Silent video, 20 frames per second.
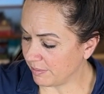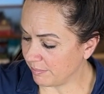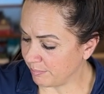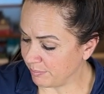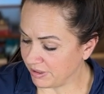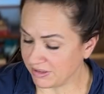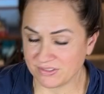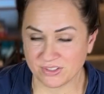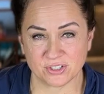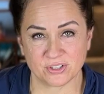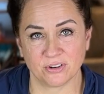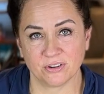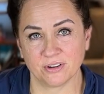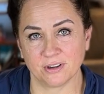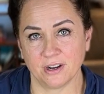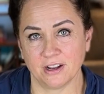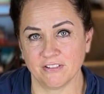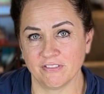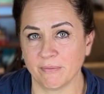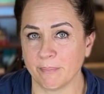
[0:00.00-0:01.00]
Beef
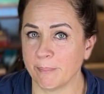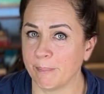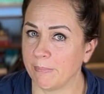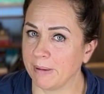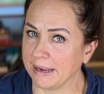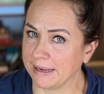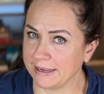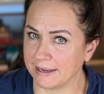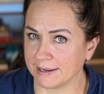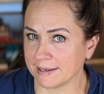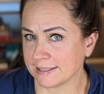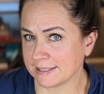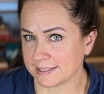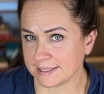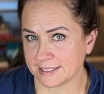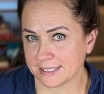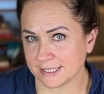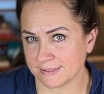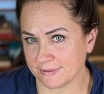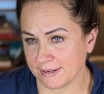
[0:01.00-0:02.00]
stroganoff, my youngest
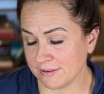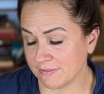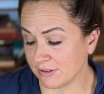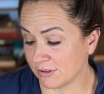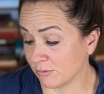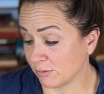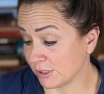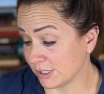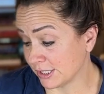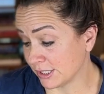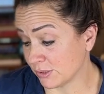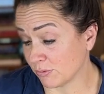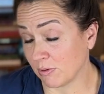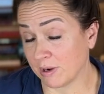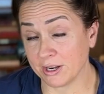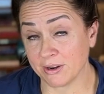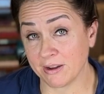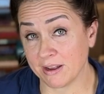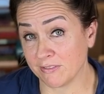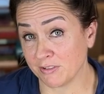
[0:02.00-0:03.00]
son's favorite, which is
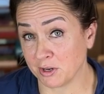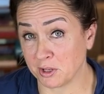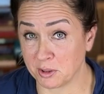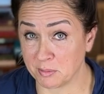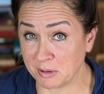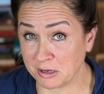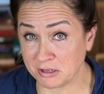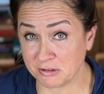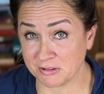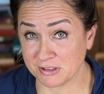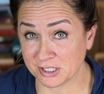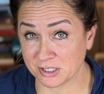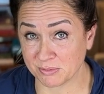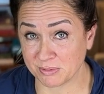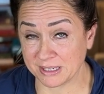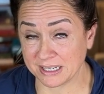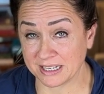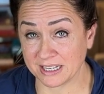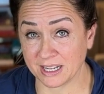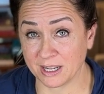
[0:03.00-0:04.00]
why you have it on the menu this week.